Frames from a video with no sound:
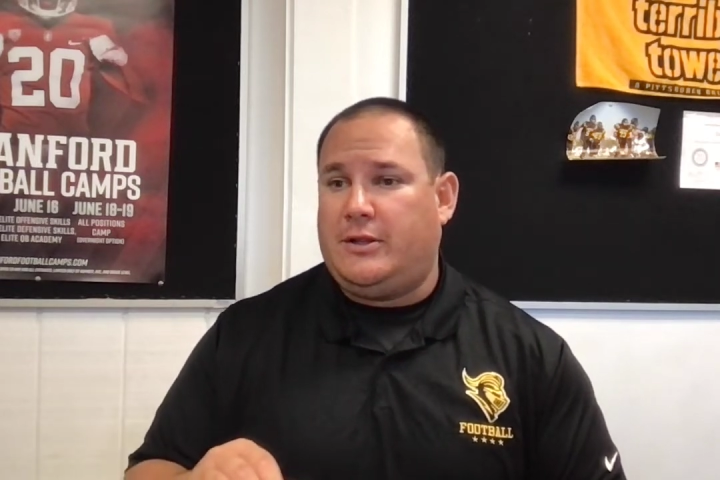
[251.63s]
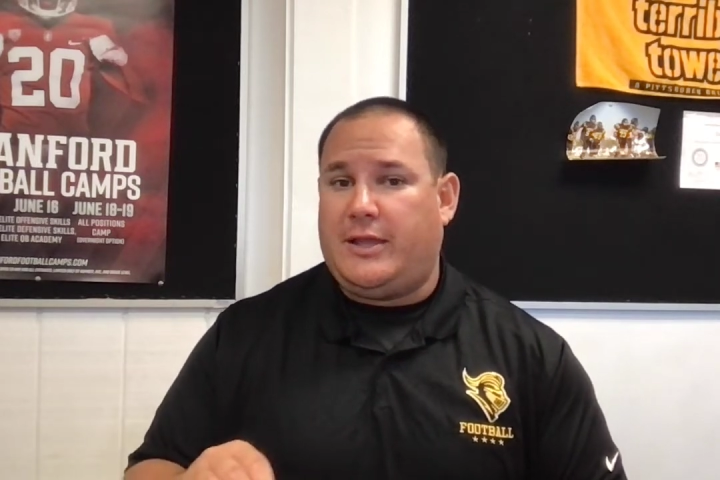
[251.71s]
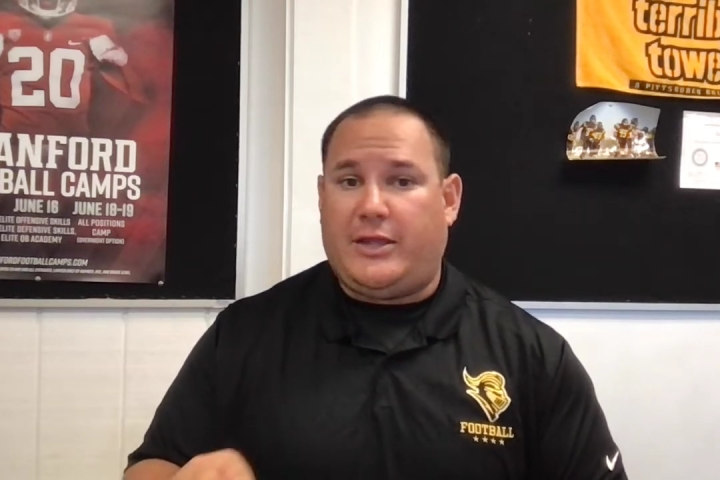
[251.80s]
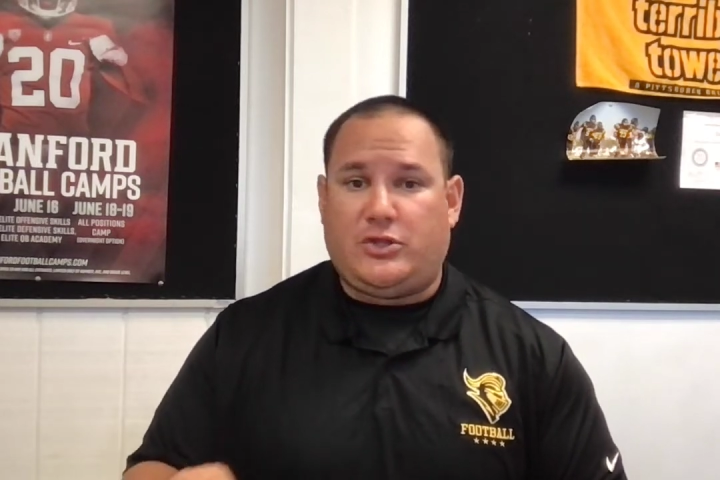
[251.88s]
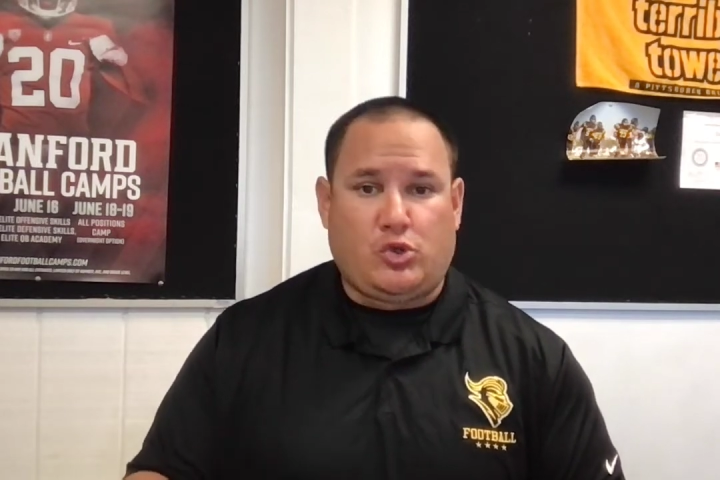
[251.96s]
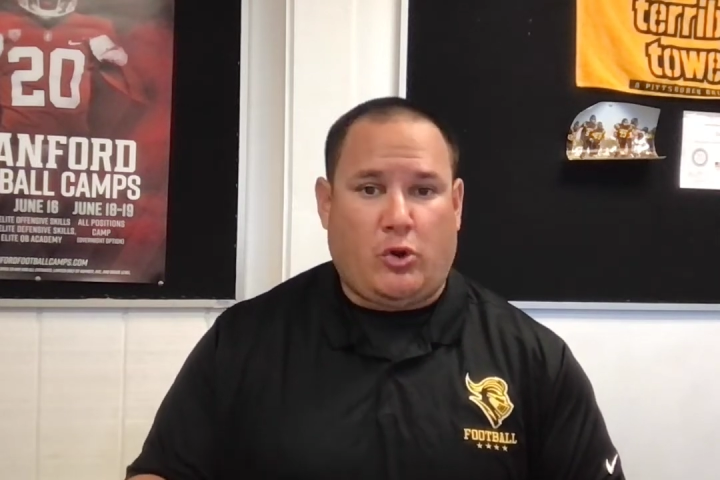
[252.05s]

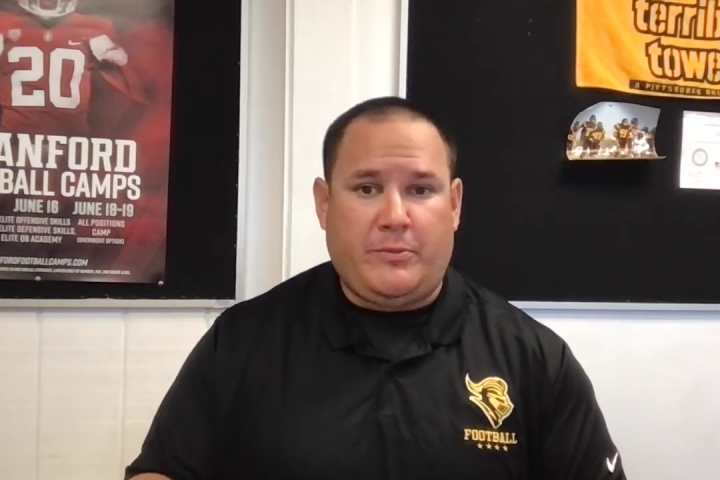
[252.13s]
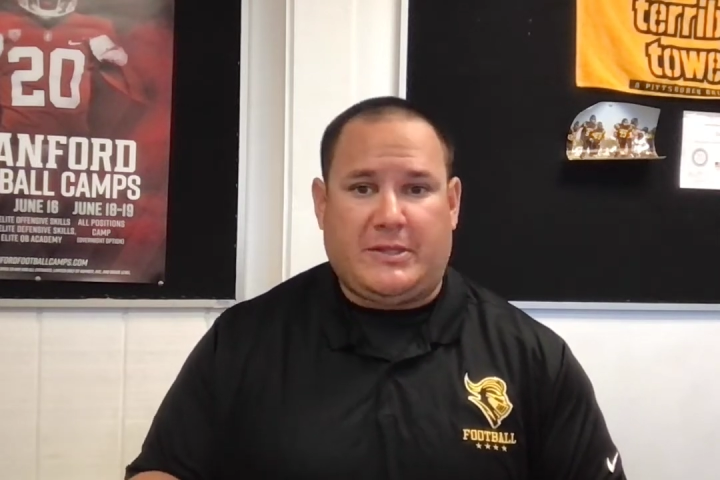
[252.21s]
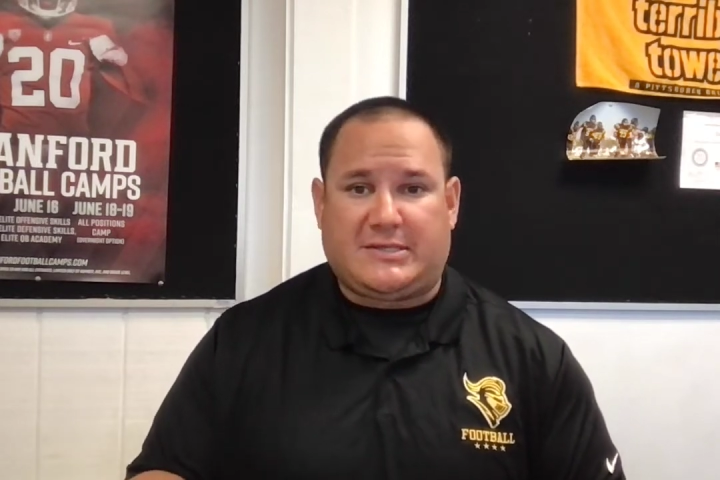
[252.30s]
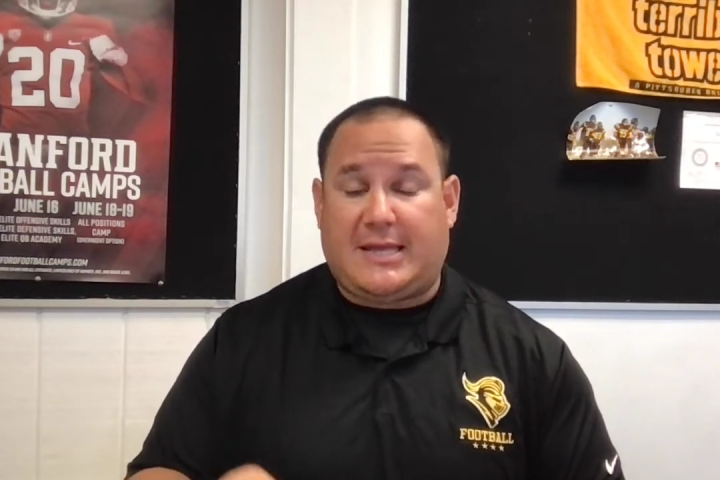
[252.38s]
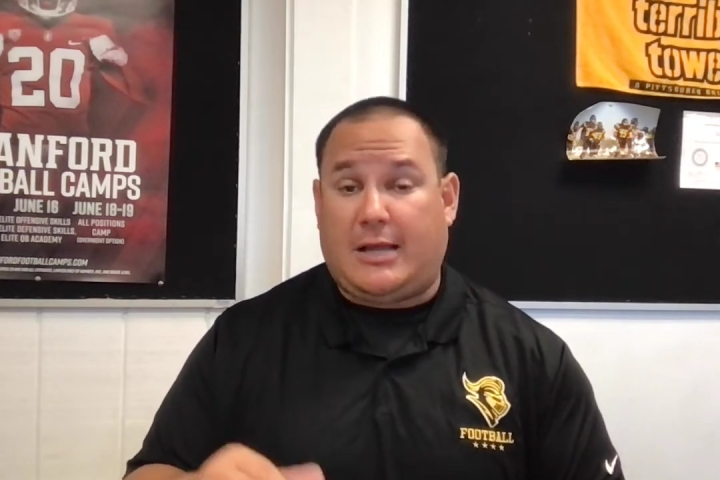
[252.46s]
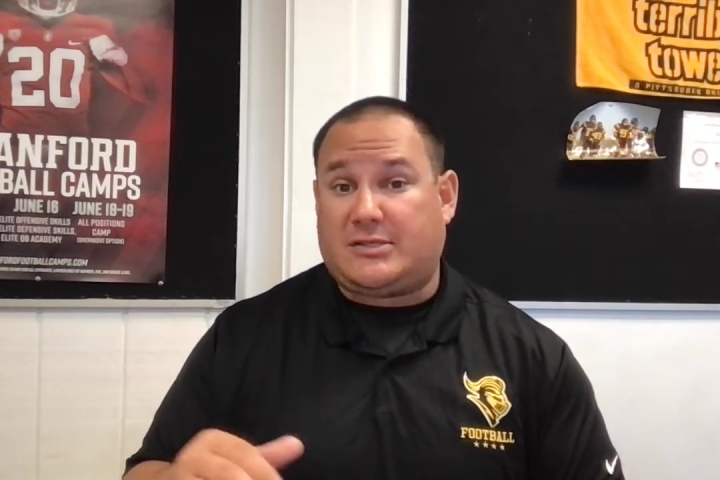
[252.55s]

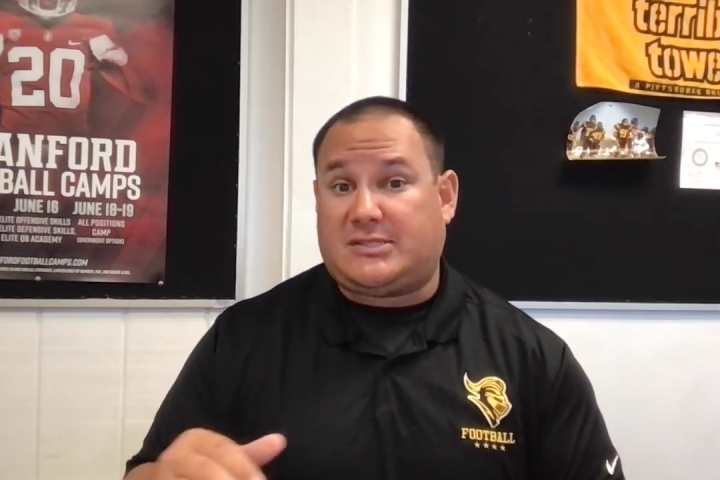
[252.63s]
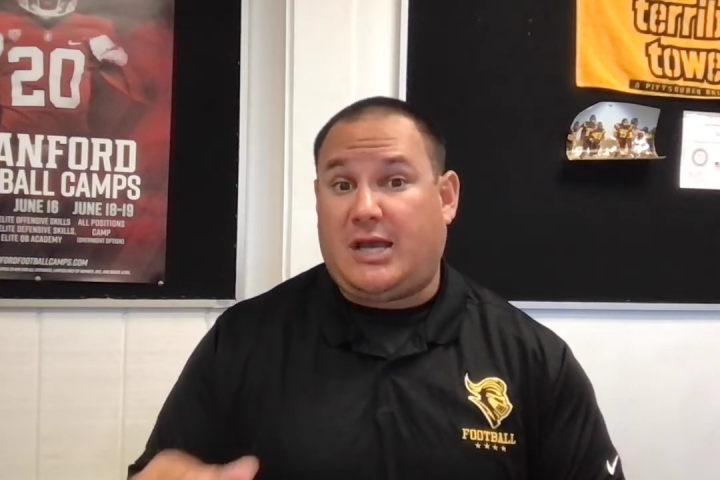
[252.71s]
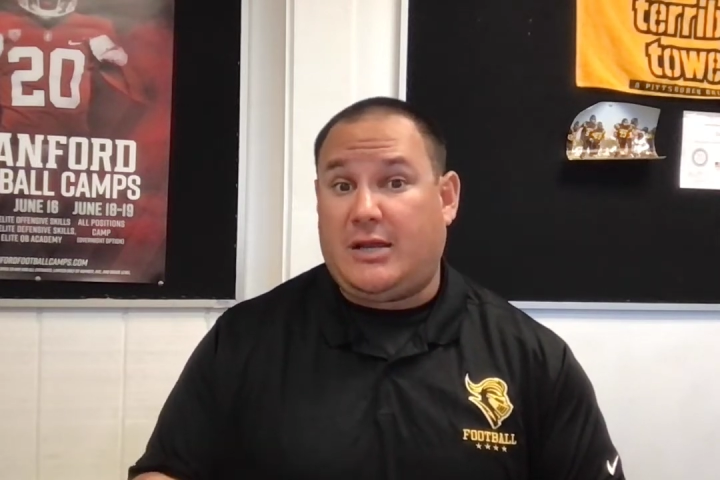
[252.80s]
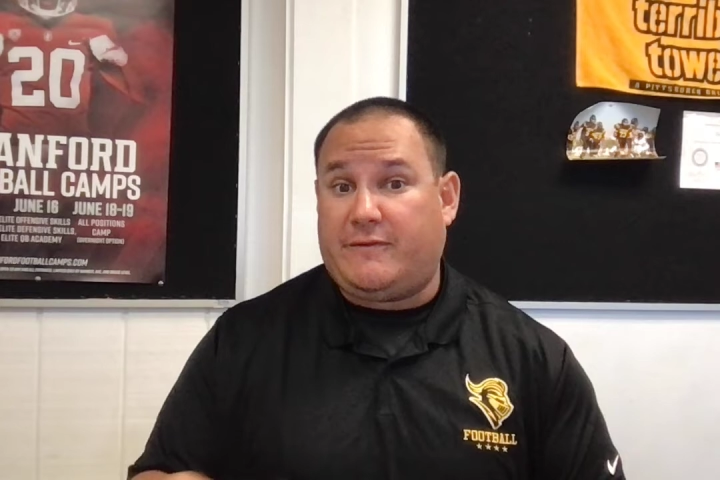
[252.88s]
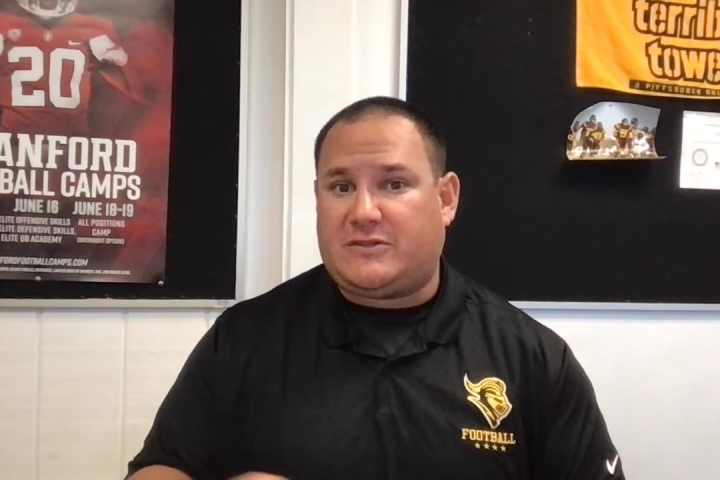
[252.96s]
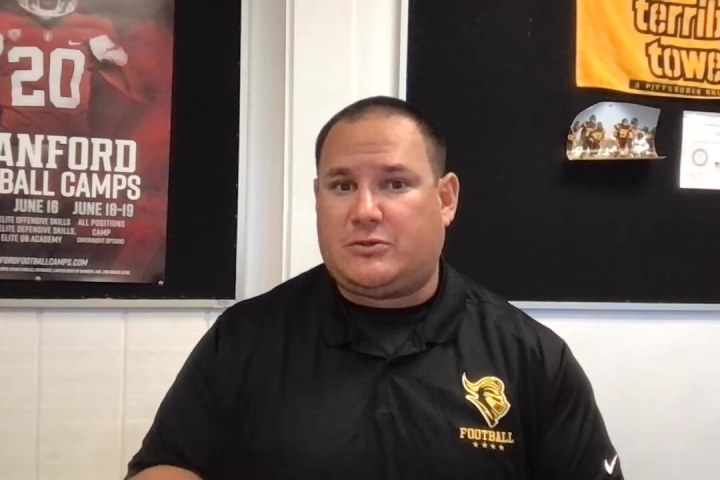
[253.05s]
enjoyments
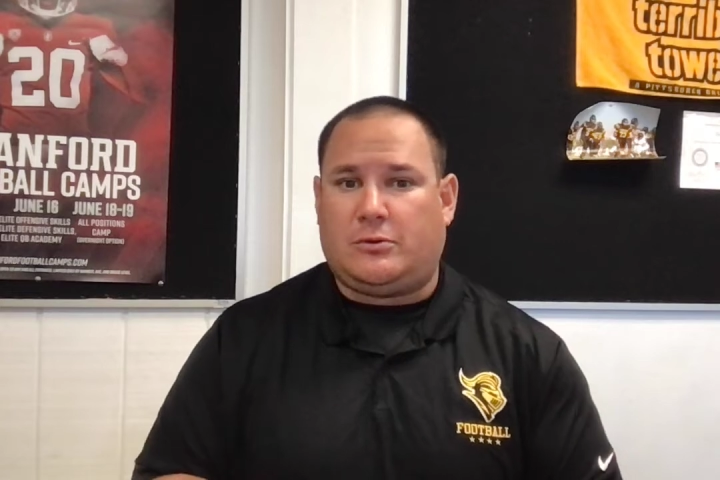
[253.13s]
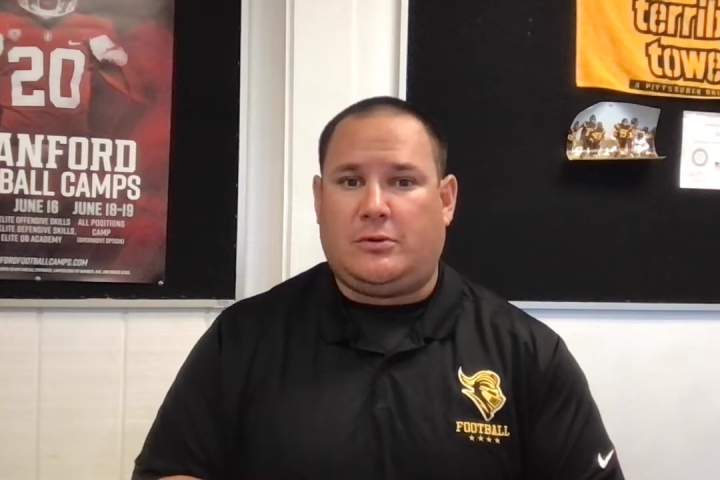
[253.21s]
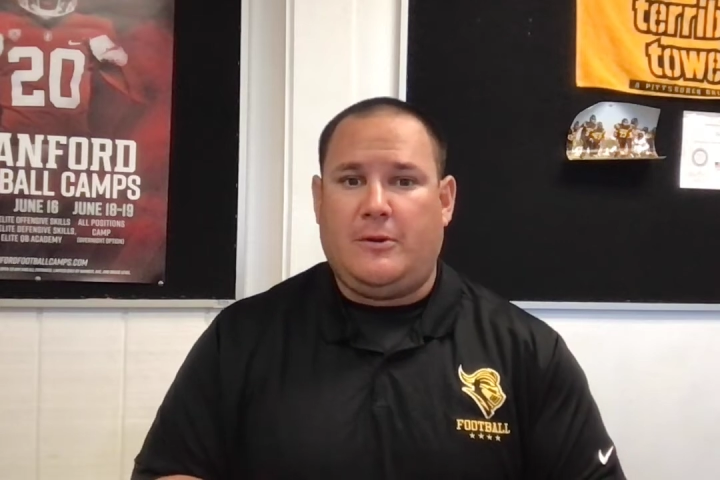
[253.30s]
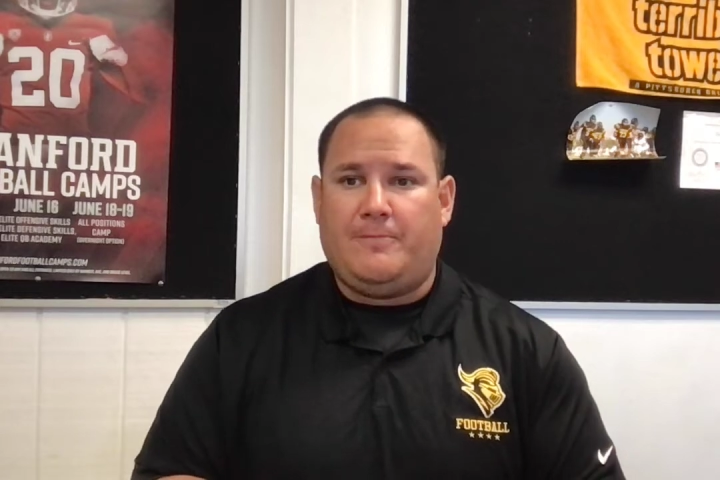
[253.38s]
outside of school?